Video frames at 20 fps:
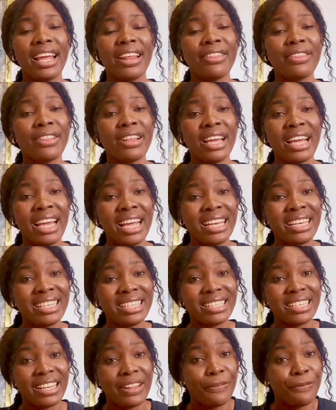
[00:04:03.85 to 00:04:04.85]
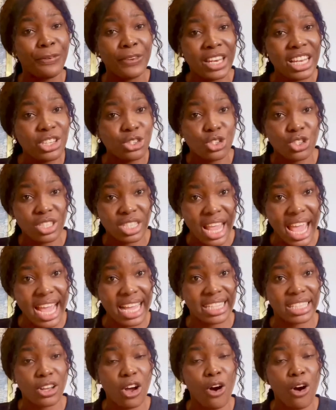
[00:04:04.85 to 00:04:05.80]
in in the finished state